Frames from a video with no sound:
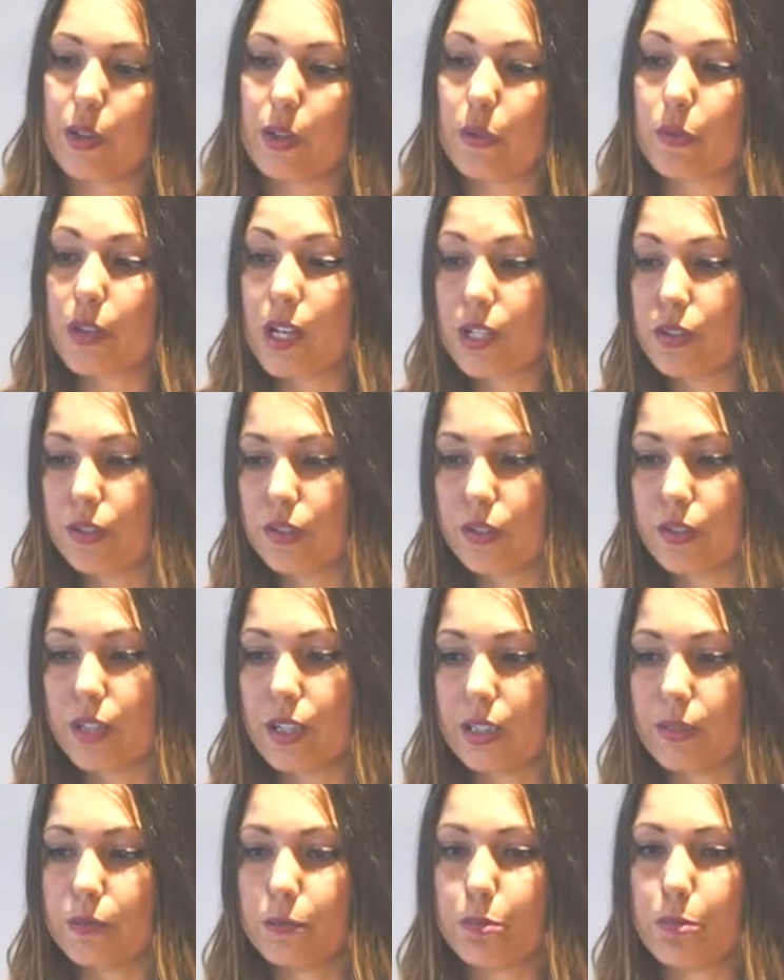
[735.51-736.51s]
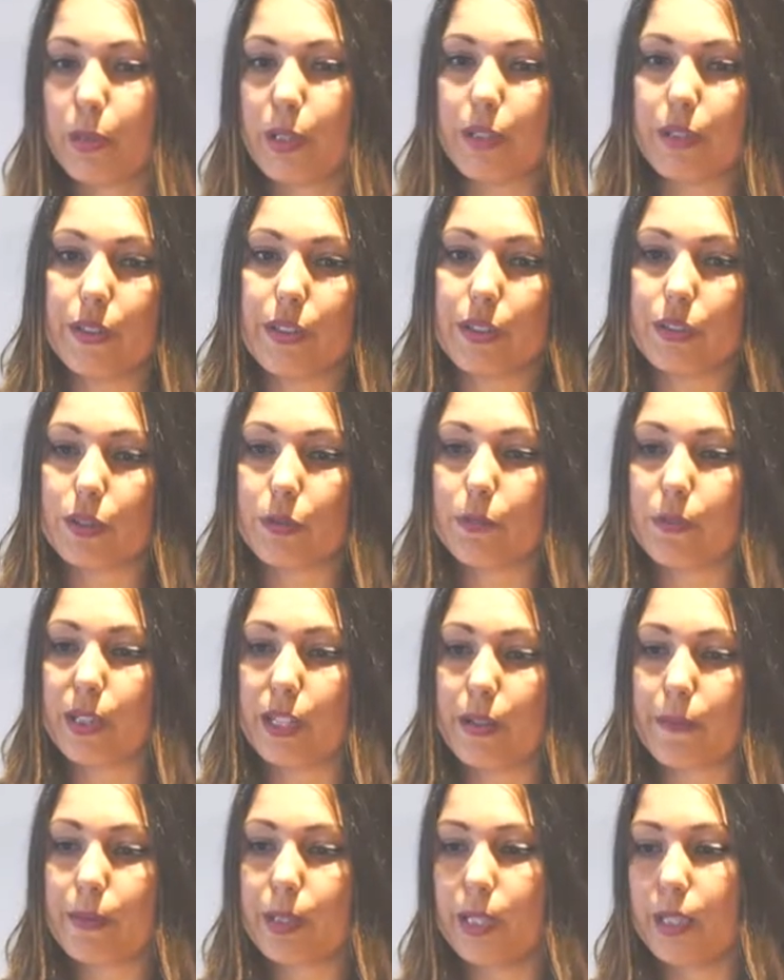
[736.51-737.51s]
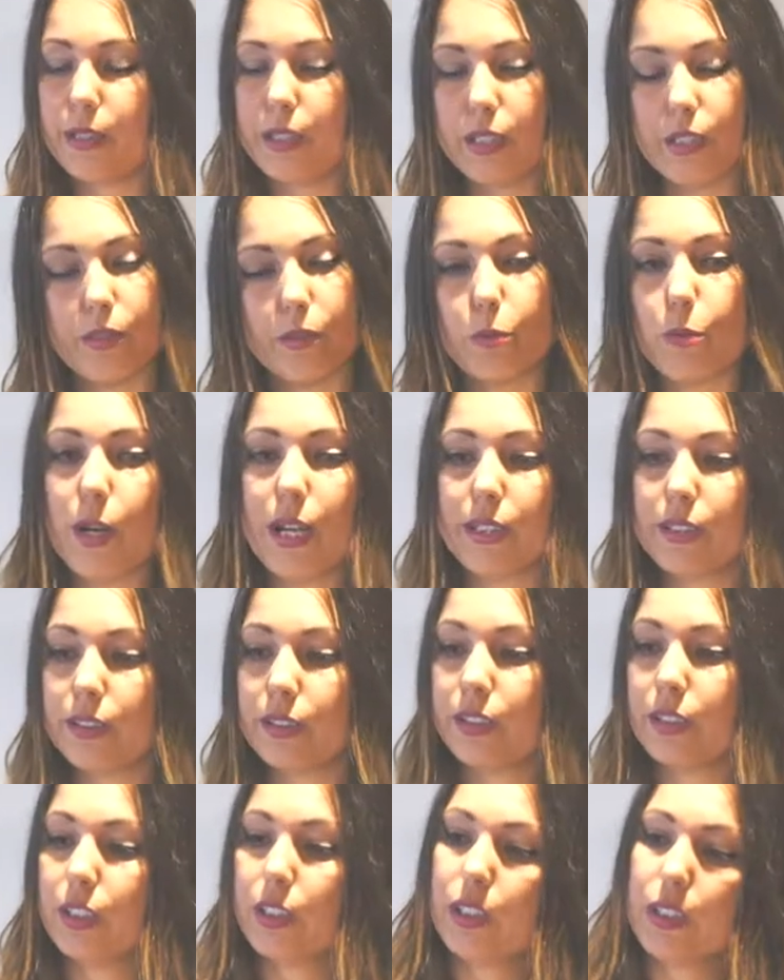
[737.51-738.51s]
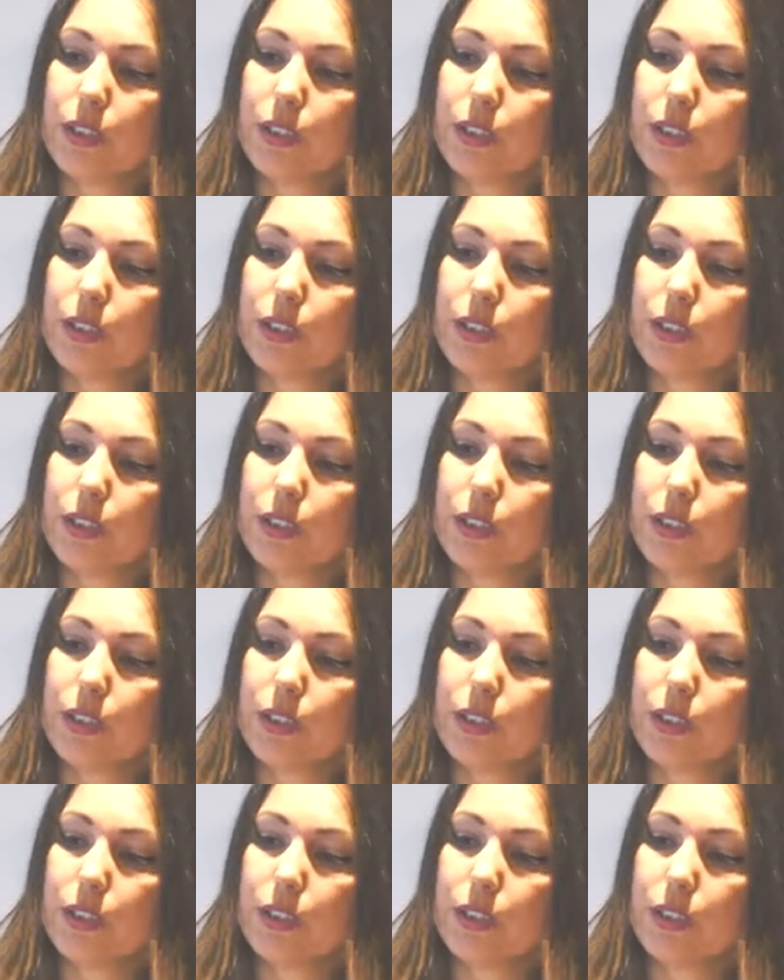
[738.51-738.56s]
regression and periods of variability, wet,